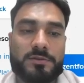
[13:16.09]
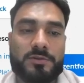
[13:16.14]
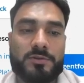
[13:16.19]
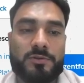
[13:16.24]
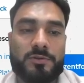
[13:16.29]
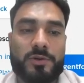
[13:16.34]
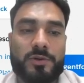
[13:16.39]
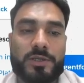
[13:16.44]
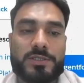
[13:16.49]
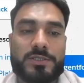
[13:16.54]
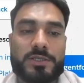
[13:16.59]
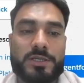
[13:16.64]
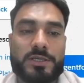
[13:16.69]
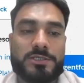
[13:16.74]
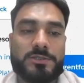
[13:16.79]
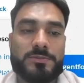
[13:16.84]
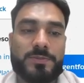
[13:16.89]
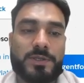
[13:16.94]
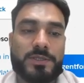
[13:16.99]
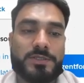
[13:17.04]
No
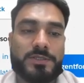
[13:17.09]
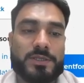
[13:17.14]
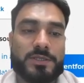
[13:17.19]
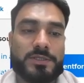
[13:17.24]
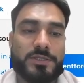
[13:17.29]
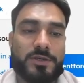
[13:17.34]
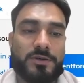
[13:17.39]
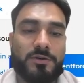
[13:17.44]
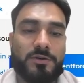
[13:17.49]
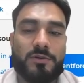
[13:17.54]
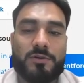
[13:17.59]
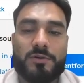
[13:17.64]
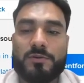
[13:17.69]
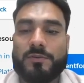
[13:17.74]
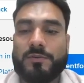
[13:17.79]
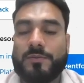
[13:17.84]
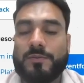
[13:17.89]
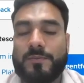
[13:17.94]
extra spaces and all.